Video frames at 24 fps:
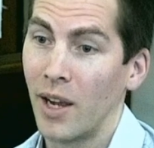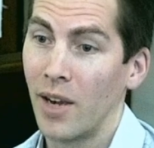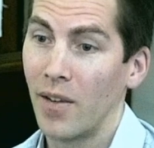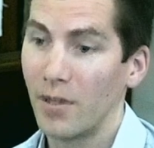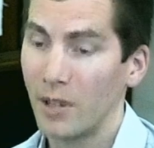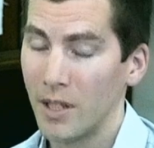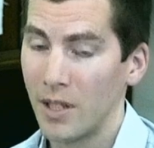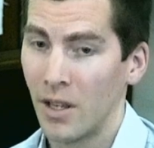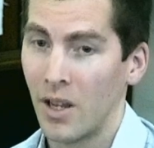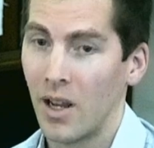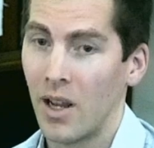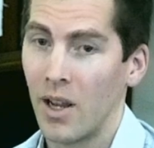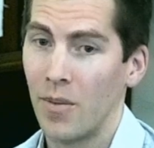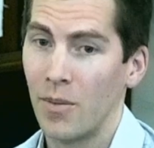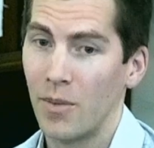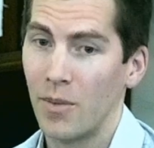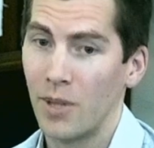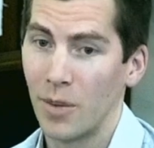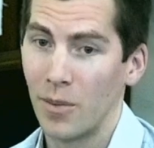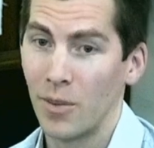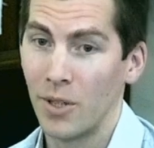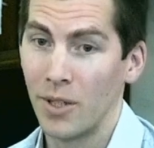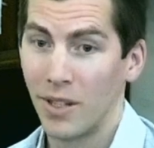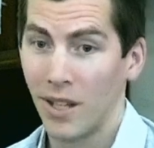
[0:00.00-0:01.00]
every time
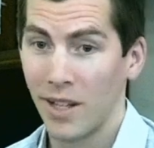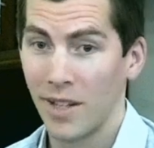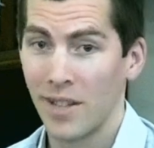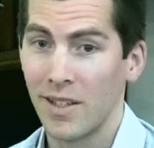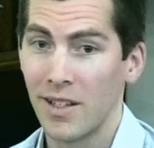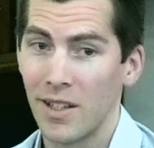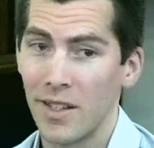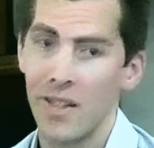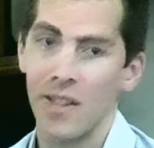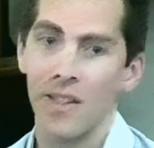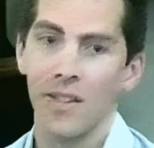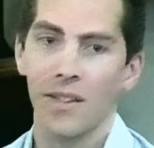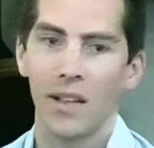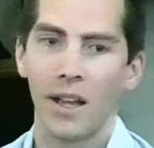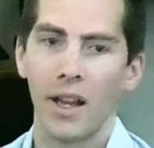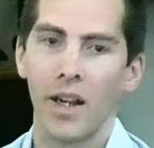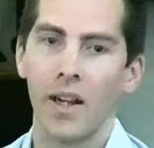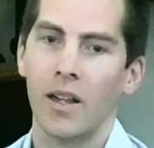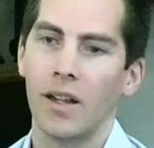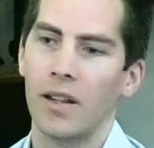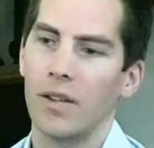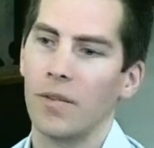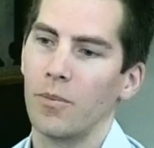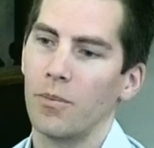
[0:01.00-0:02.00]
someone does this, it's
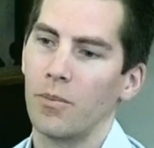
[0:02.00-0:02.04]
like,